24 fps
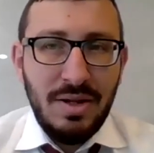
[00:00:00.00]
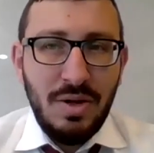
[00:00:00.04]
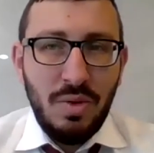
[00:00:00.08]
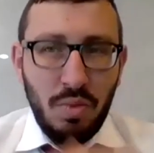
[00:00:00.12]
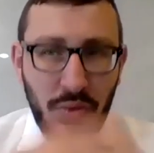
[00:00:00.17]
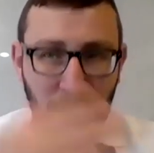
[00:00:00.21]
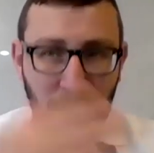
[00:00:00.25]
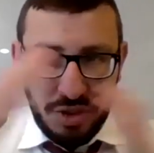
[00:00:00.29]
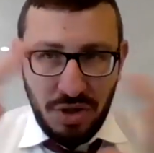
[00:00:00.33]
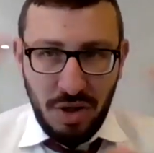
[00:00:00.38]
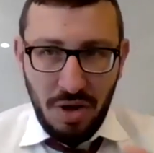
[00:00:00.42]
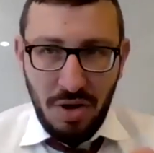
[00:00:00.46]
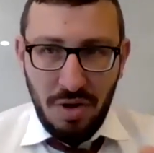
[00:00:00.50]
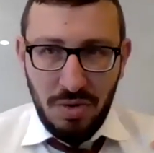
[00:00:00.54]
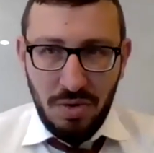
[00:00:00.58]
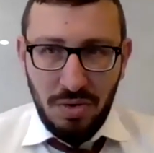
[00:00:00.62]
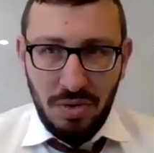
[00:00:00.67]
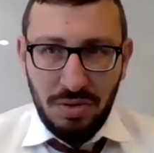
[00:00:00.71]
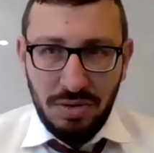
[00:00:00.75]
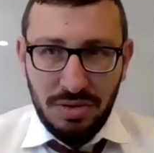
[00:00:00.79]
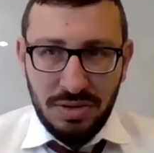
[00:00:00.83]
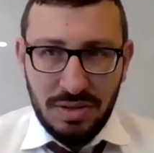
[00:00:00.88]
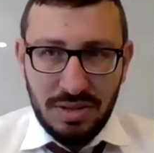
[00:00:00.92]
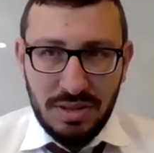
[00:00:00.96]
We're
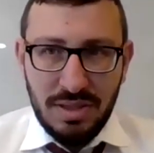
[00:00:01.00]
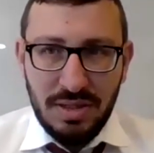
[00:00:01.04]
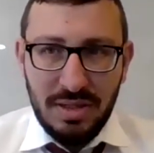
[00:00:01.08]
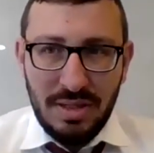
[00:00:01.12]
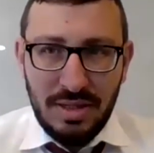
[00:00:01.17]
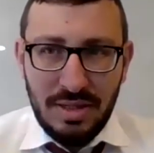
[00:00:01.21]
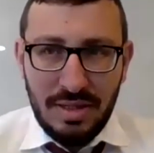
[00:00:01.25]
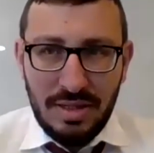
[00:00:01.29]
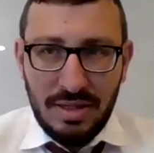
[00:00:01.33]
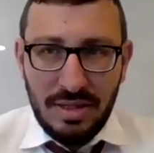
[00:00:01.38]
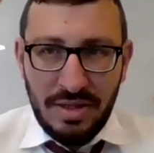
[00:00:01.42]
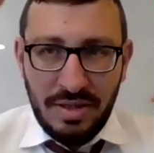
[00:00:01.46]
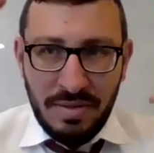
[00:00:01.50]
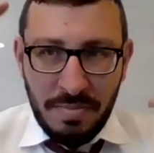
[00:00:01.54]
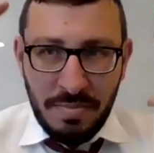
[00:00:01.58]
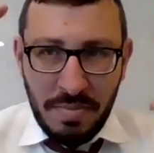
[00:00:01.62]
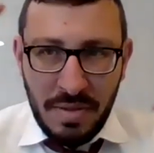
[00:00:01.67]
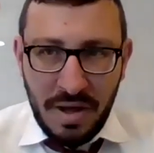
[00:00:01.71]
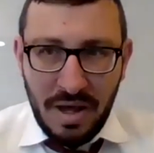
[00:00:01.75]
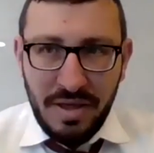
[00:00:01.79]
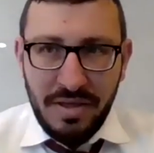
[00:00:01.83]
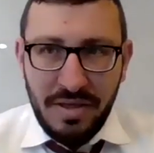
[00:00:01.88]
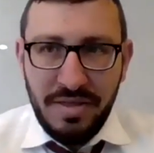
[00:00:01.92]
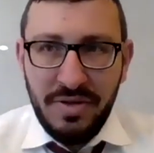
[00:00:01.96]
told the
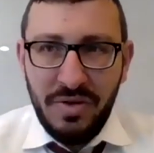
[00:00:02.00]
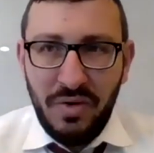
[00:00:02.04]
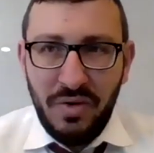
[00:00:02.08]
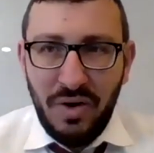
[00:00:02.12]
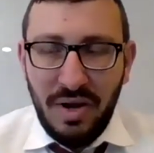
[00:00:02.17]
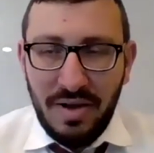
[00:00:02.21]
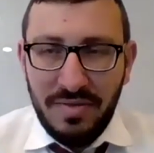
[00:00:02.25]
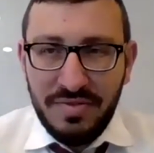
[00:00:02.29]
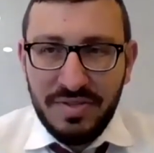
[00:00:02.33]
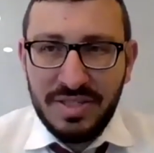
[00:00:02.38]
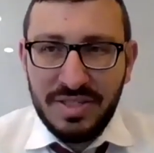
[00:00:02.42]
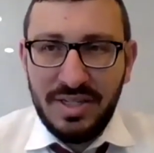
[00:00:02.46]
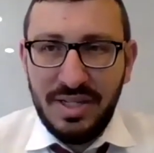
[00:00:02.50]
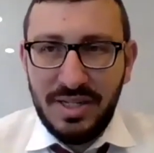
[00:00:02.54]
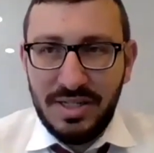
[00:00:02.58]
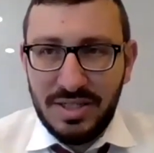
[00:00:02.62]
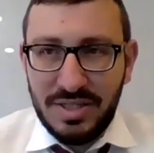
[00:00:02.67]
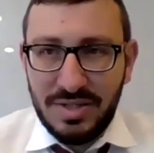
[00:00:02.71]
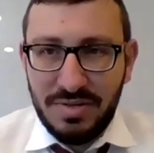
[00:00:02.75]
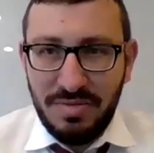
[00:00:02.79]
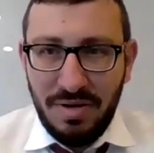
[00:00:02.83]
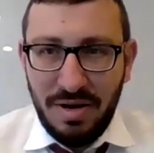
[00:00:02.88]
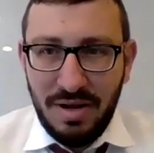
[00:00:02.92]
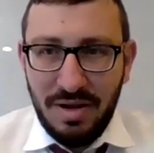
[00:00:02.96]
mother of
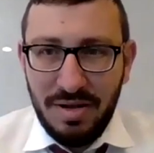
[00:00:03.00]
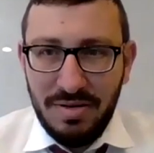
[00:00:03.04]
Sisera,